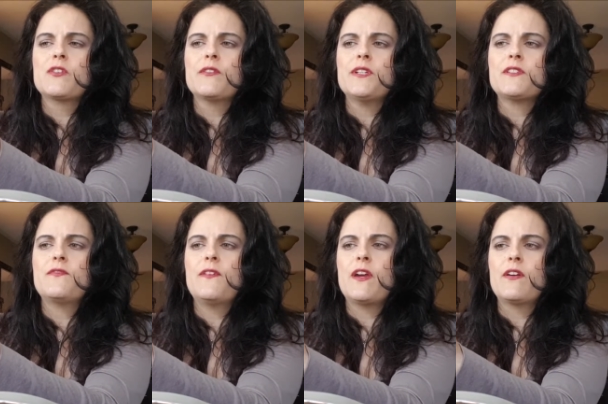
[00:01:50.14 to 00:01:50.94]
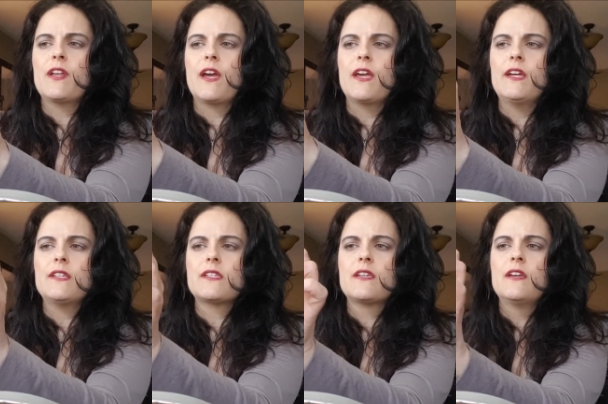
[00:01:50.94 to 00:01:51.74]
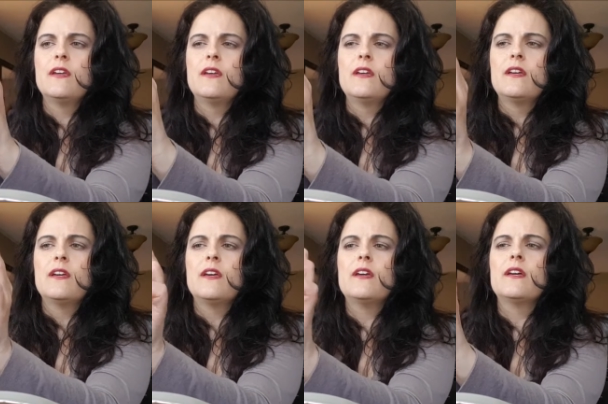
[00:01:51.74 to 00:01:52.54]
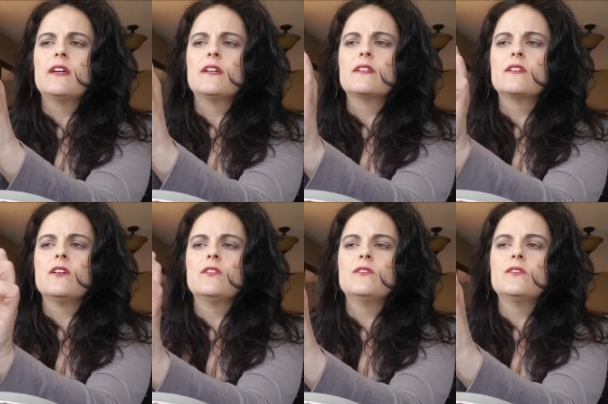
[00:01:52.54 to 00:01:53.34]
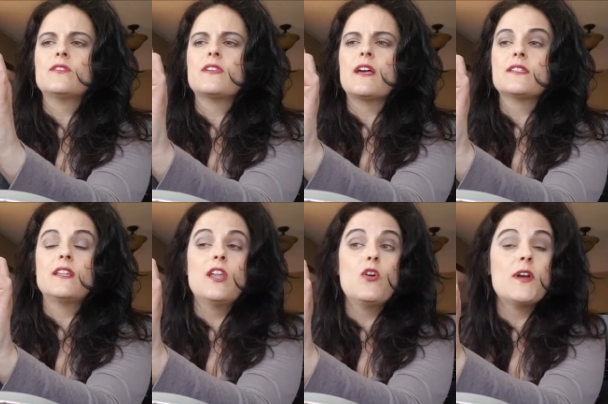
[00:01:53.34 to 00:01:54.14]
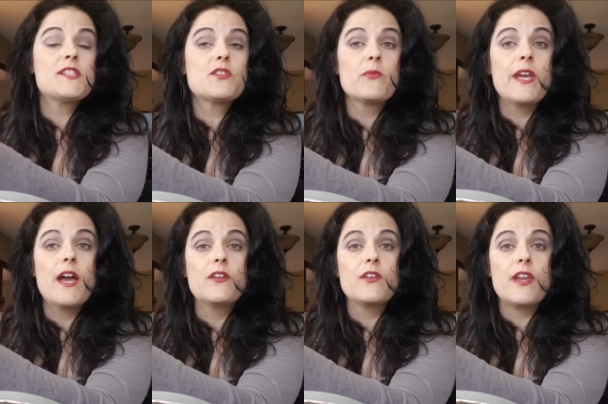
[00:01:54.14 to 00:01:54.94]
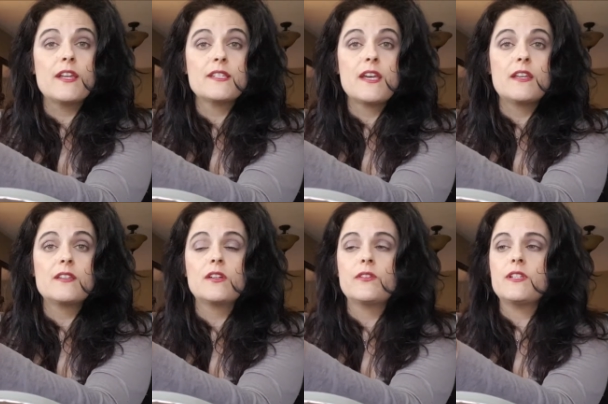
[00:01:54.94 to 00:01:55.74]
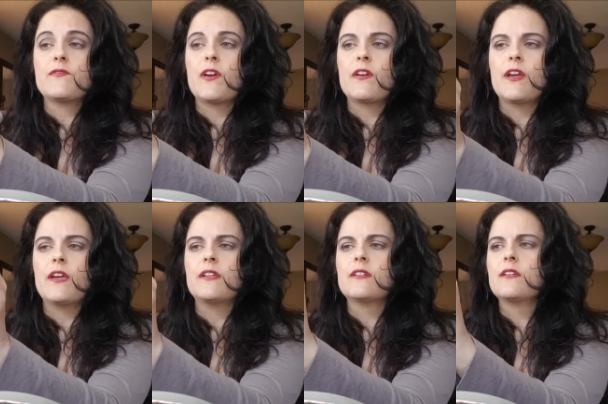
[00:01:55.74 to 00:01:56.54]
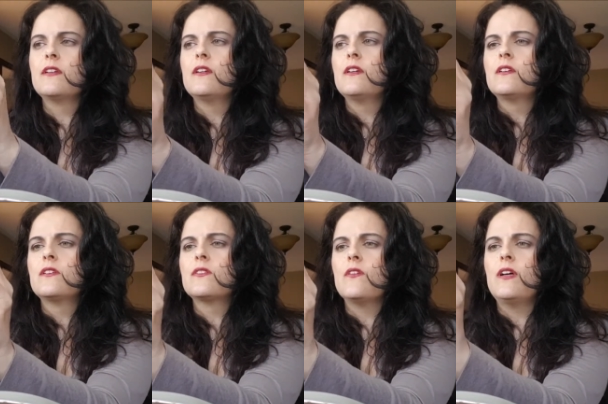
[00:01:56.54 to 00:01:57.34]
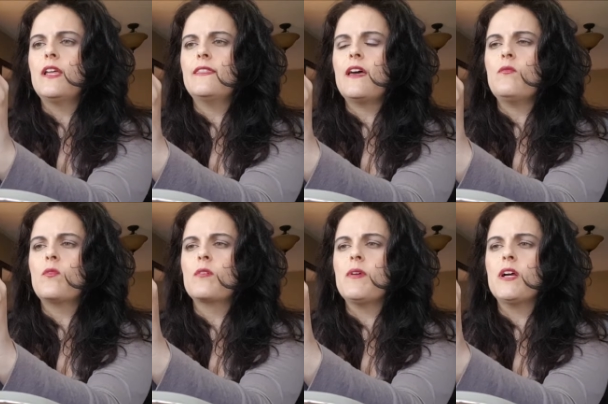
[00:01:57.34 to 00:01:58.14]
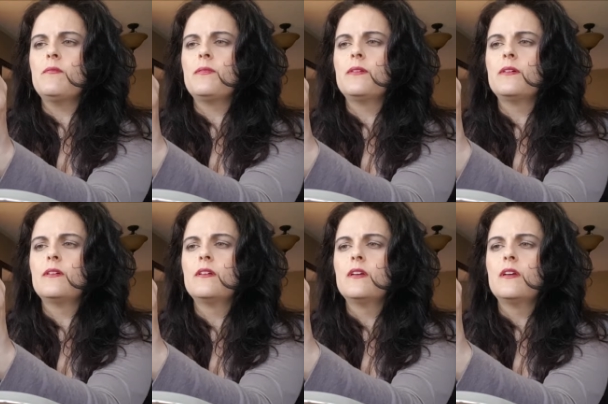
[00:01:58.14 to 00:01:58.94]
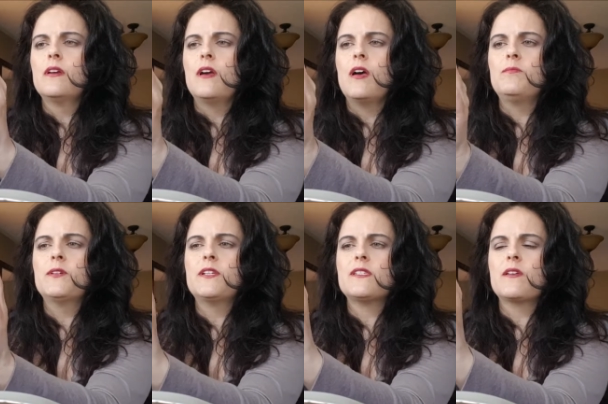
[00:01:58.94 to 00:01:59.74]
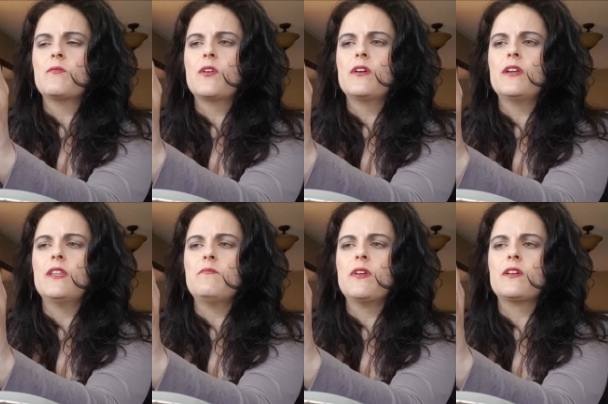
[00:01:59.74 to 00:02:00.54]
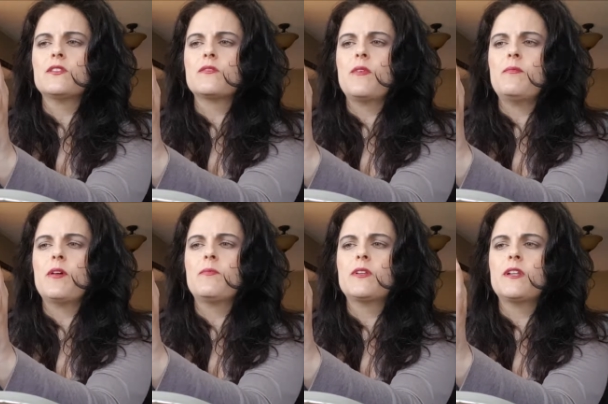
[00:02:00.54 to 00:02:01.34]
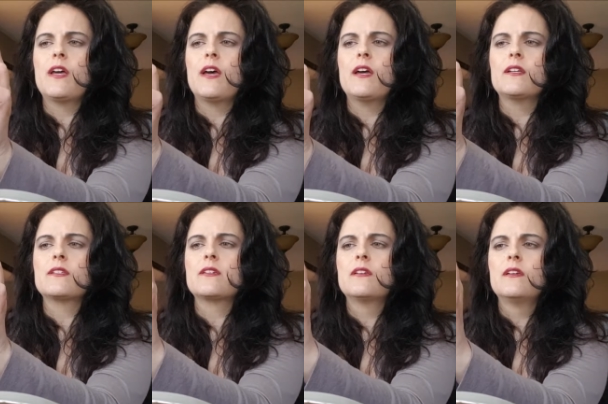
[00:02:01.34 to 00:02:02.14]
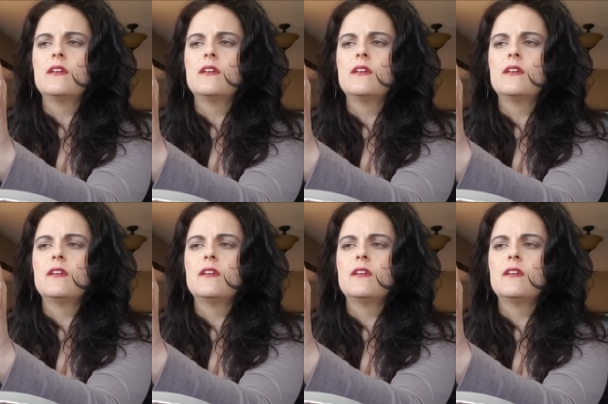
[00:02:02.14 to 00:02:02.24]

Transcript: degrees Fahrenheit and goes as low as 310 degrees Fahrenheit. So I'll let that warm up I'll put it somewhere in the middle, so maybe I'll put it at